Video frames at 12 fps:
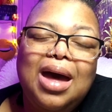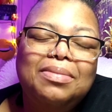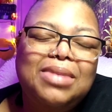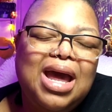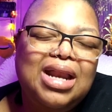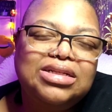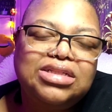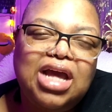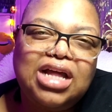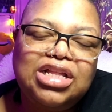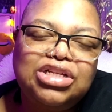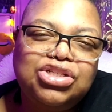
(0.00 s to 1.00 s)
I'm not
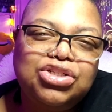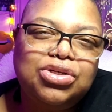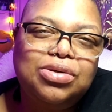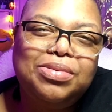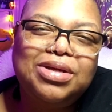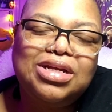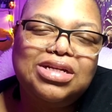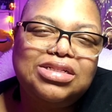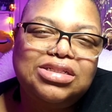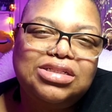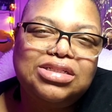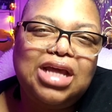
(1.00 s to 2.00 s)
exactly sure
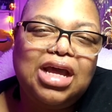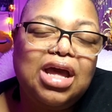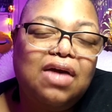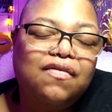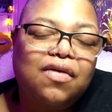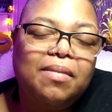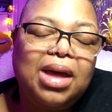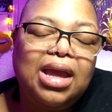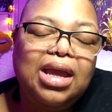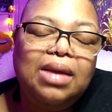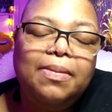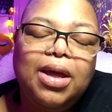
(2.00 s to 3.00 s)
because they come from
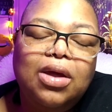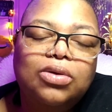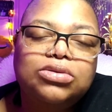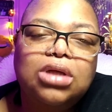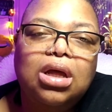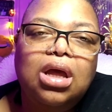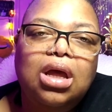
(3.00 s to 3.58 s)
my emails,